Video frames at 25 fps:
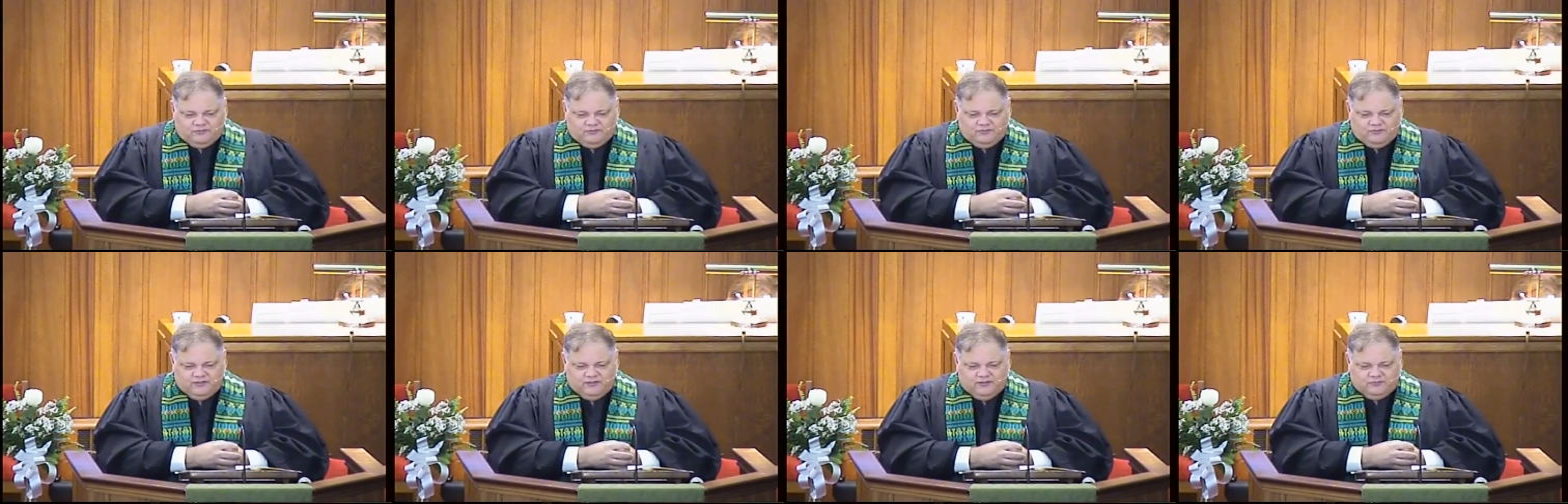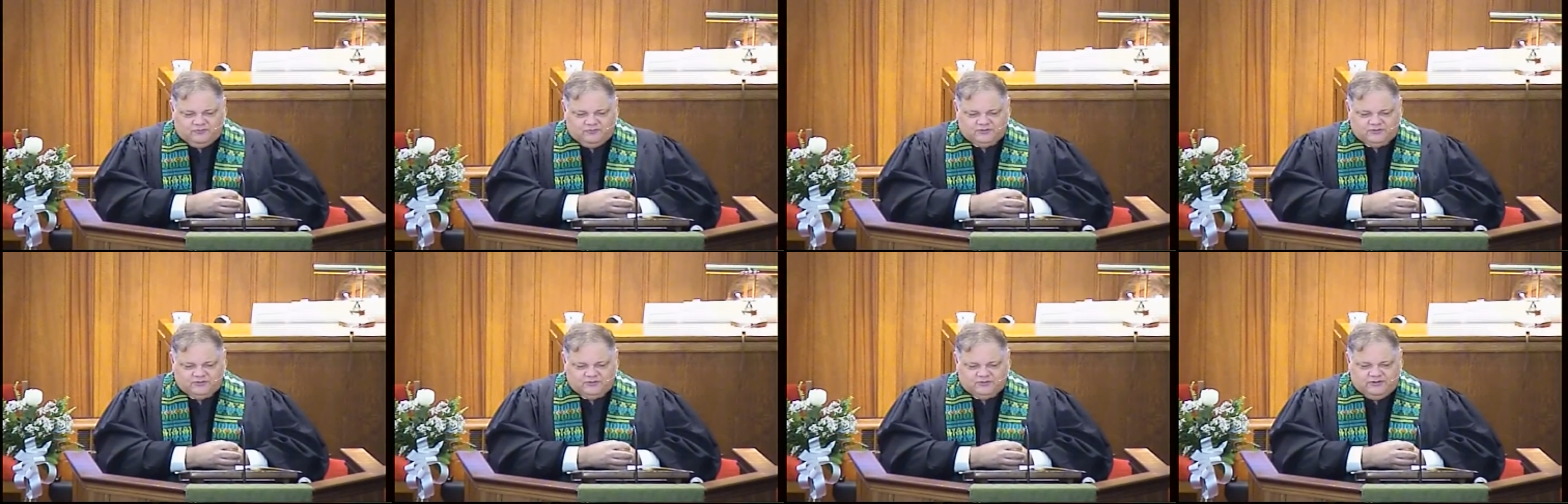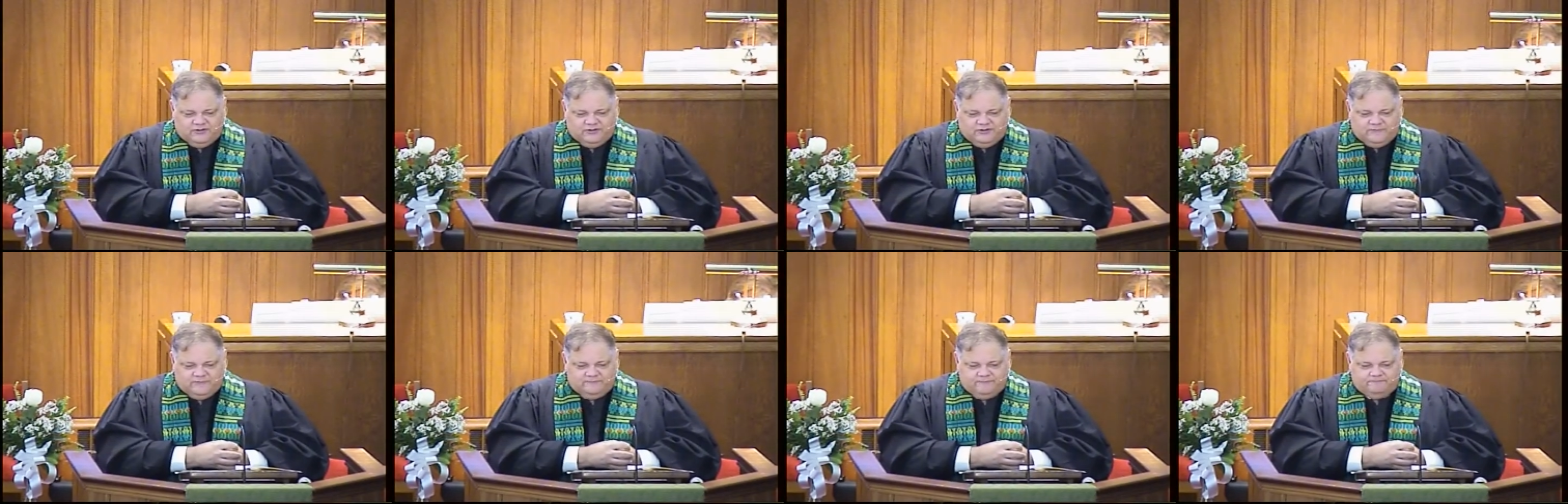that he was
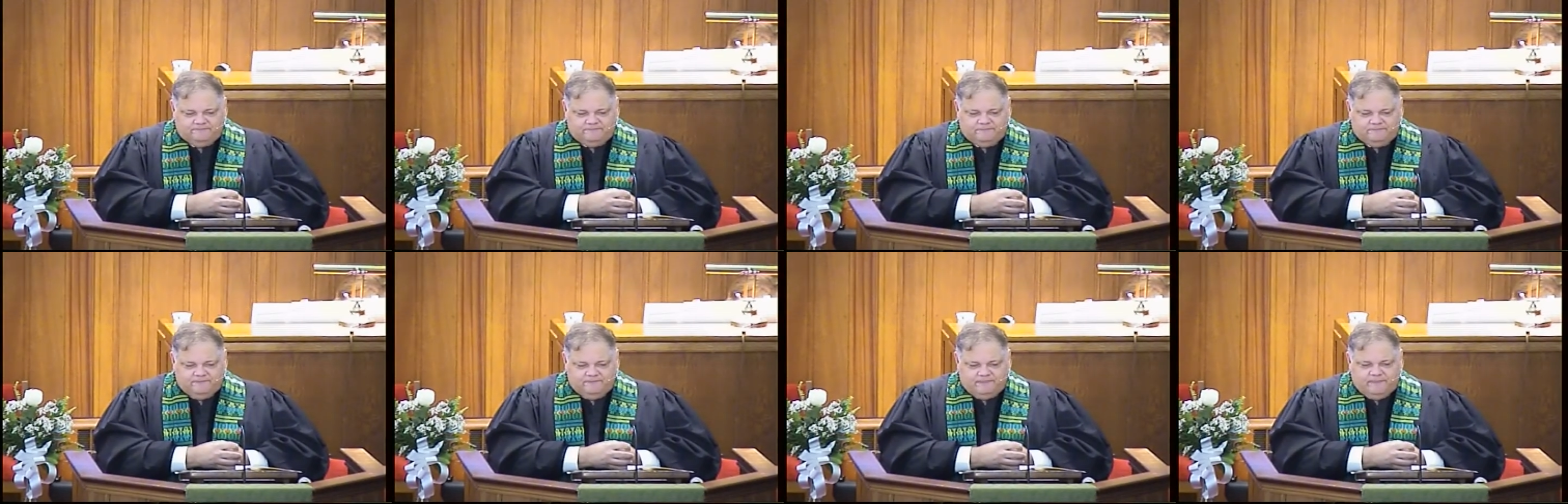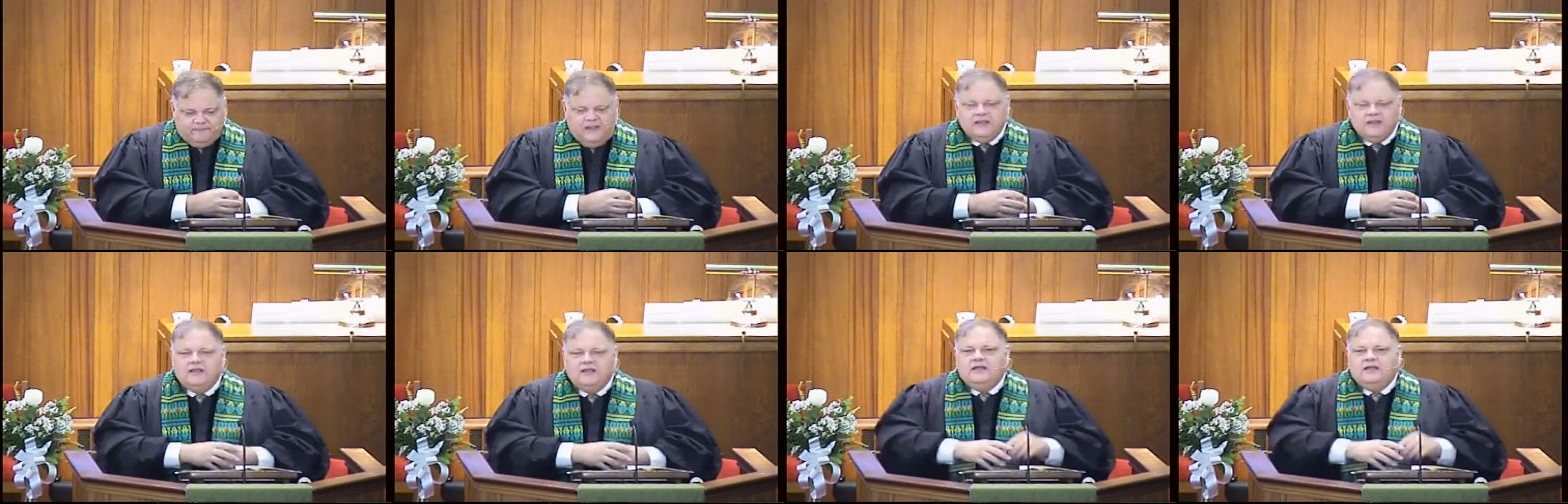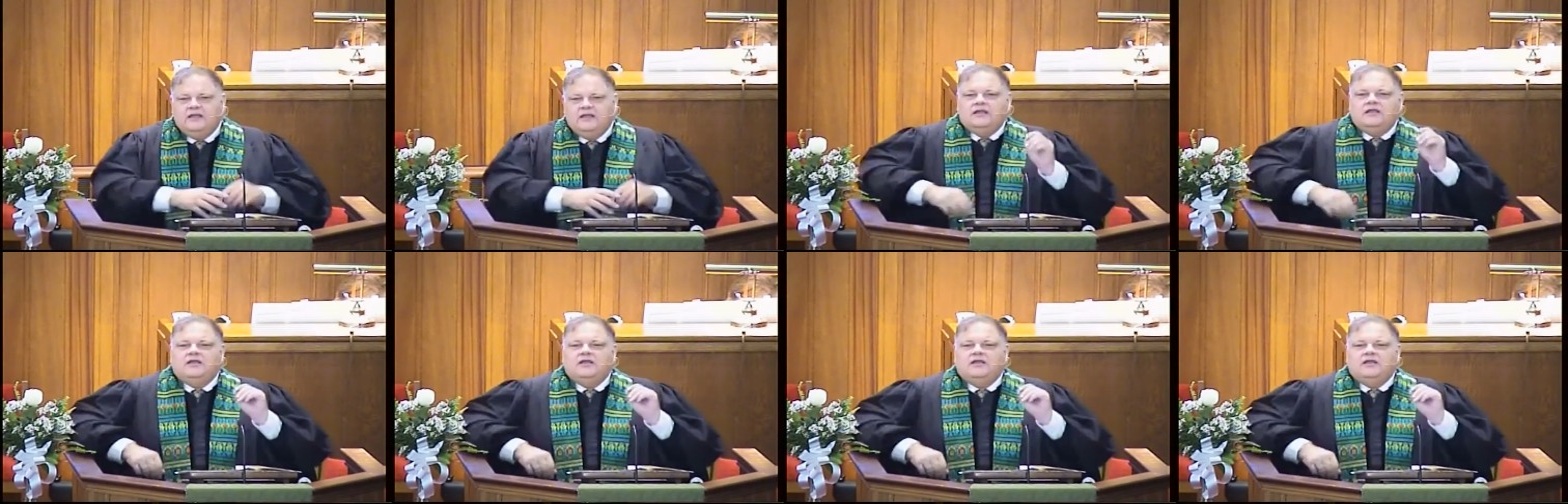reading.
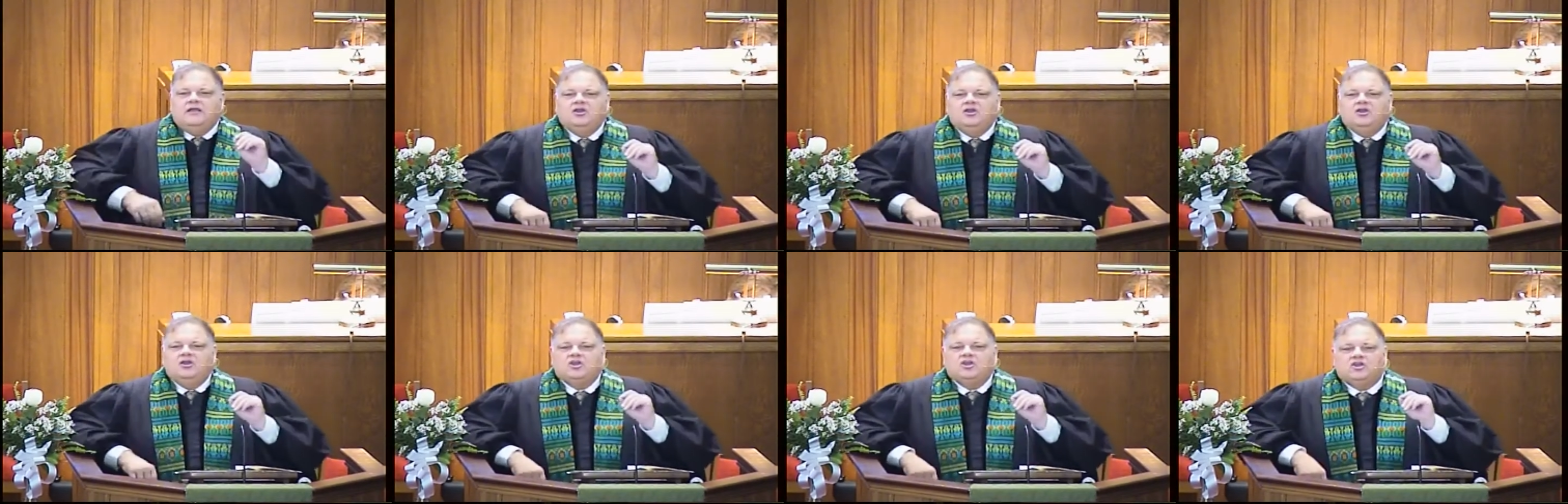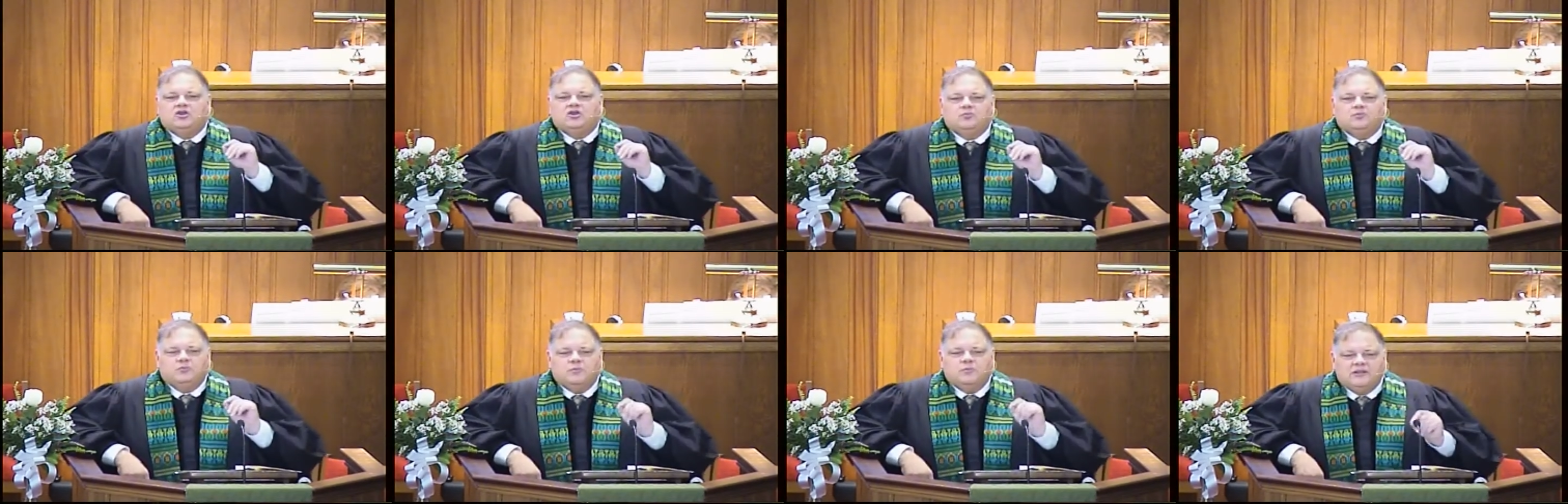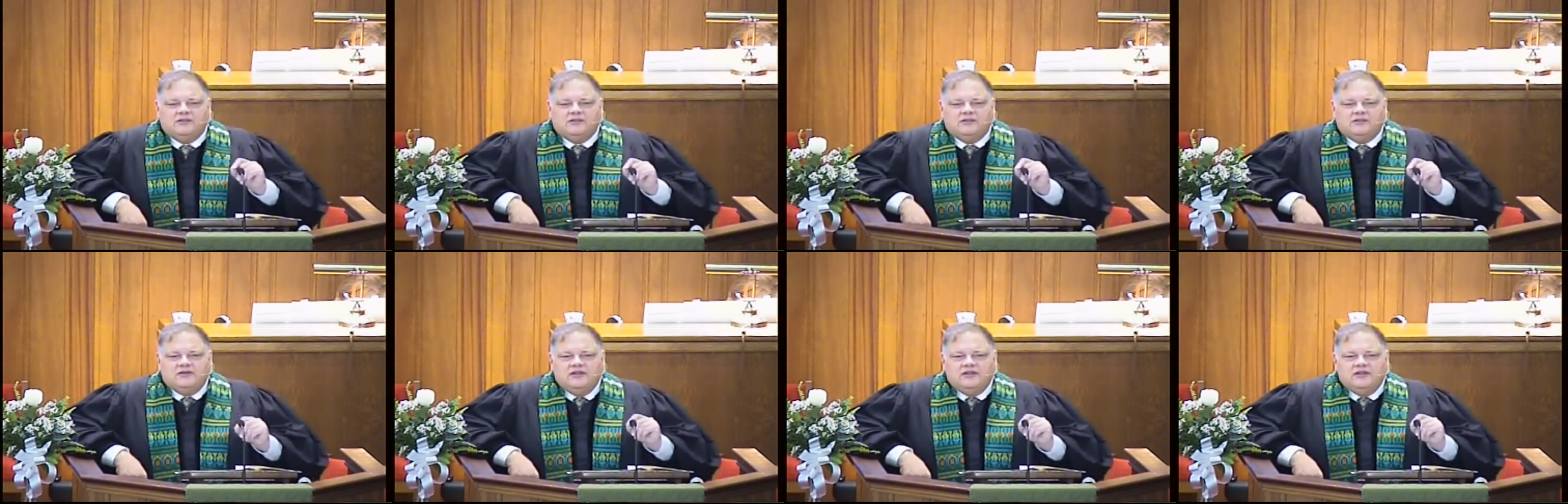
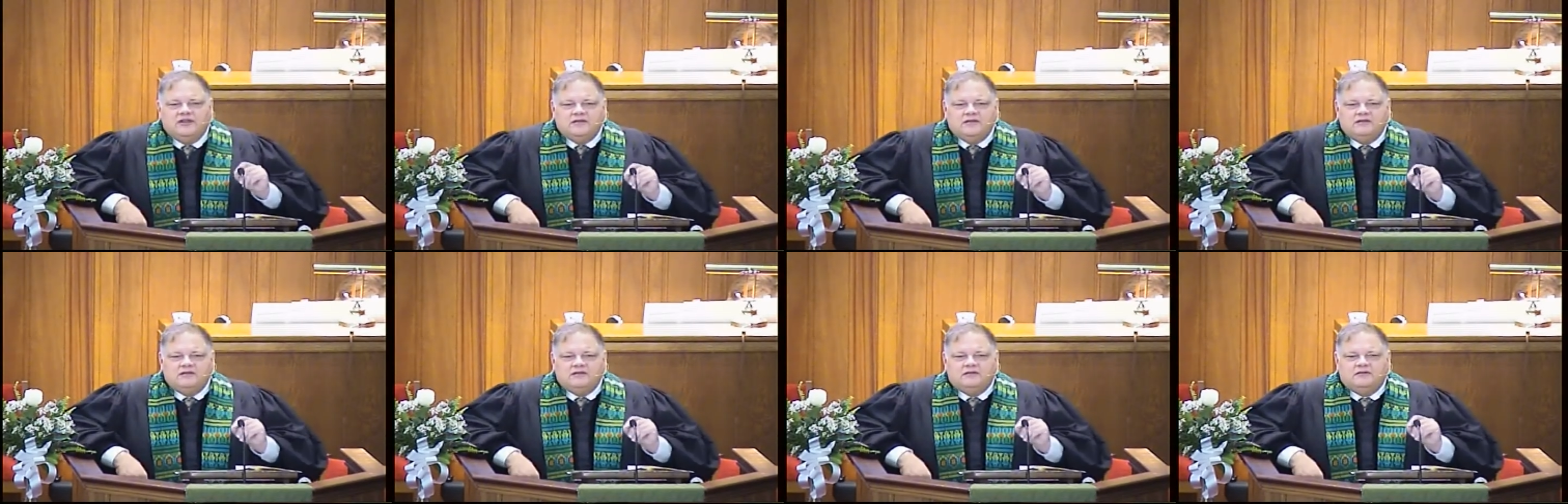Humility,